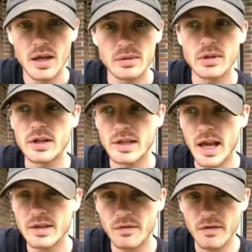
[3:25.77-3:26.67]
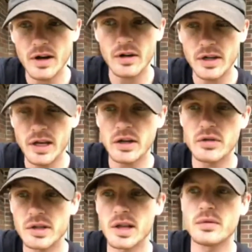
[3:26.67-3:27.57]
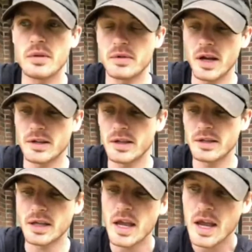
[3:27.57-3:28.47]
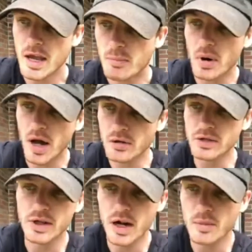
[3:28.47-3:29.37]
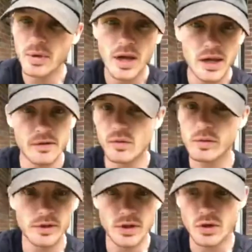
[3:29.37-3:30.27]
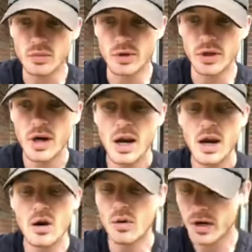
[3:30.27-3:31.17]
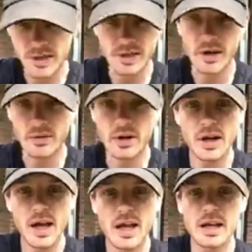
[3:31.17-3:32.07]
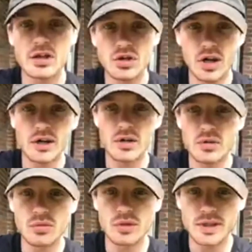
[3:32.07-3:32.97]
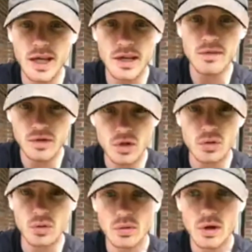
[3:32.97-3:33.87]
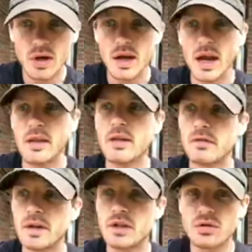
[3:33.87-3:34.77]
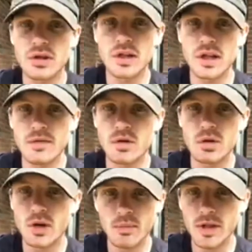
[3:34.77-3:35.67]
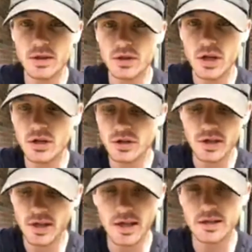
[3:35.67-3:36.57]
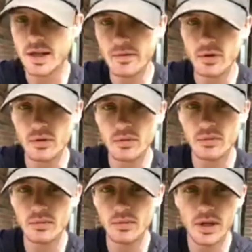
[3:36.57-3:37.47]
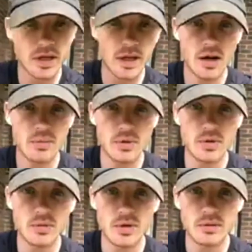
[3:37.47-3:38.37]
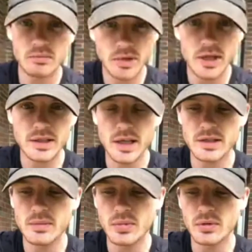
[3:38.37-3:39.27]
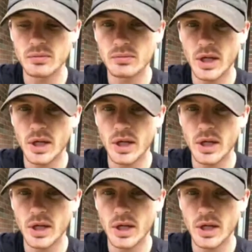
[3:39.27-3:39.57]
It's because it has very dangerous levels of toxicity. It bottles it up in the form of a tumor or etc. And it's trying to save you. And then eventually, if you do not make the changes, it can't save you. It can't help you anymore. Like, it's that simple.